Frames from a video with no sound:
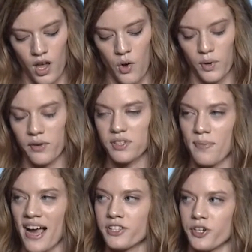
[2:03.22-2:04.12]
When it was
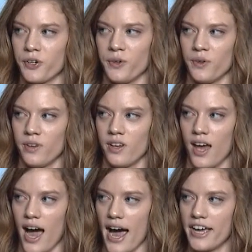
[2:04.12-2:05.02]
my turn,
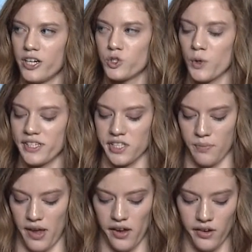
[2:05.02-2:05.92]
I had a choice to
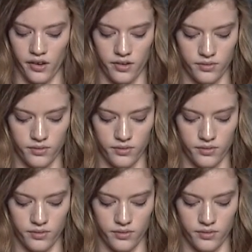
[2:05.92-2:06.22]
make.